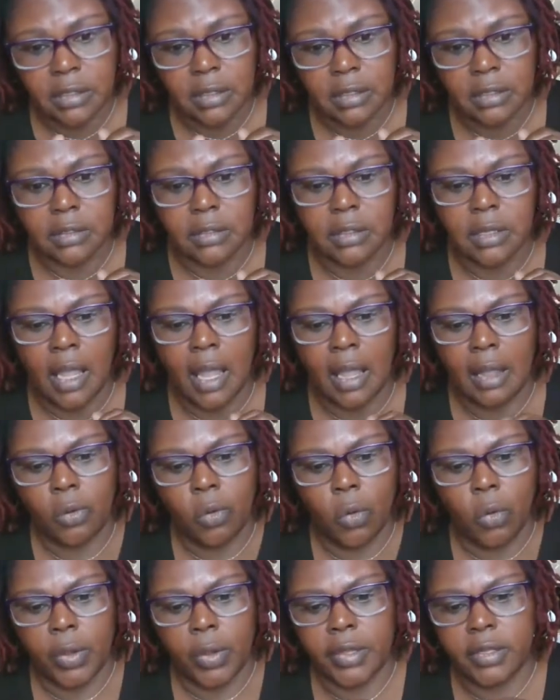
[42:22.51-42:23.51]
is that
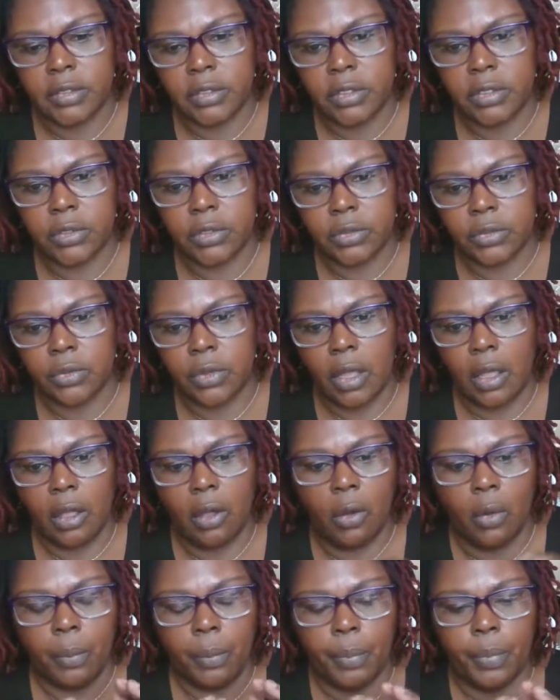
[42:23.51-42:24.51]
going to
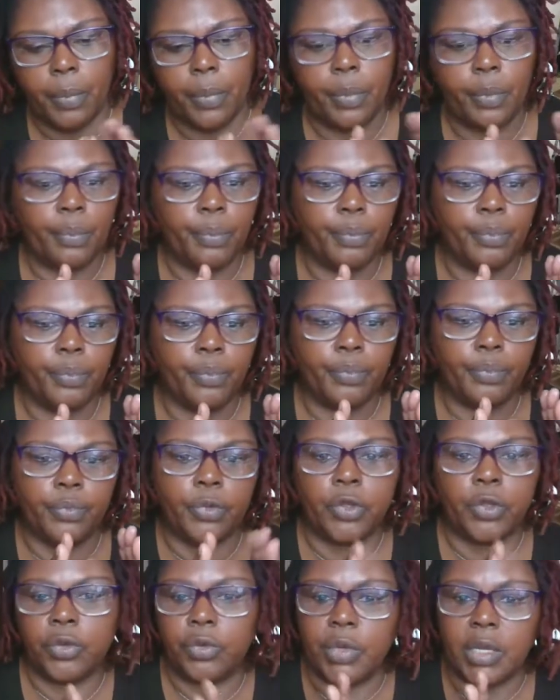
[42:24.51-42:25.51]
help
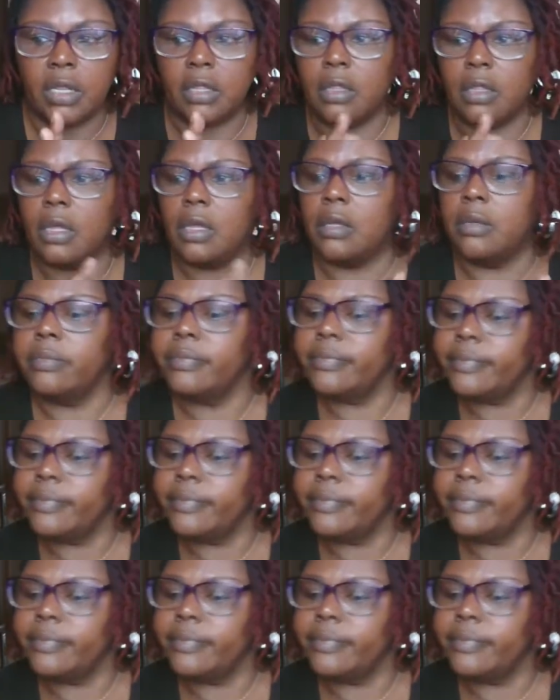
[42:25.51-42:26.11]
do anything?